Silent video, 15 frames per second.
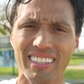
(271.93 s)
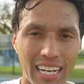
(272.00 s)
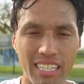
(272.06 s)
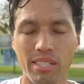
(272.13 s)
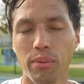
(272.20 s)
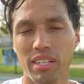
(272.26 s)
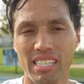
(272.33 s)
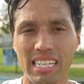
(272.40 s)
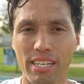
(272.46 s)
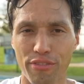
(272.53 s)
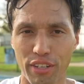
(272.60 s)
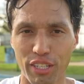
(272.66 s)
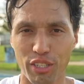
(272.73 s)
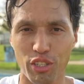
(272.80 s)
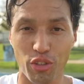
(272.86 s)
Next, I wanna see
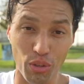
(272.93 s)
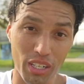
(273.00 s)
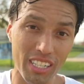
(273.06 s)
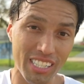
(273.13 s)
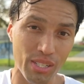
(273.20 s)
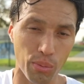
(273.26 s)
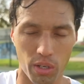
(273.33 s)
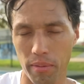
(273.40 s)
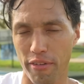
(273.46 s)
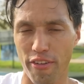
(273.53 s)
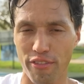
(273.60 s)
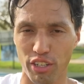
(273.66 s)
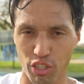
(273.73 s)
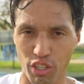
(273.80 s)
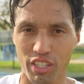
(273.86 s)
if it crooks. One of my
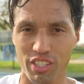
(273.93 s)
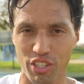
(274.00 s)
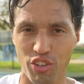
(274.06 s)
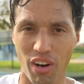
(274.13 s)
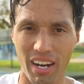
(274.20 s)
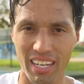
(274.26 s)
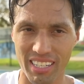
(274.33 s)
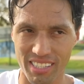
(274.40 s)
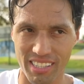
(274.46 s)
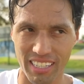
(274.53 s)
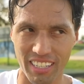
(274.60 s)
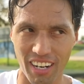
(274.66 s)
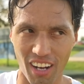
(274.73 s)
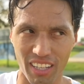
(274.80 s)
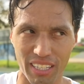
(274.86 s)
favorite crooks to try is the
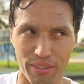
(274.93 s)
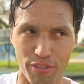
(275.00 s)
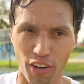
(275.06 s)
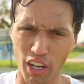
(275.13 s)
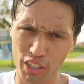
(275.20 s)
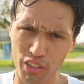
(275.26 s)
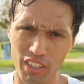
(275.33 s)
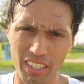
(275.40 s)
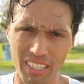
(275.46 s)
nollie front crook.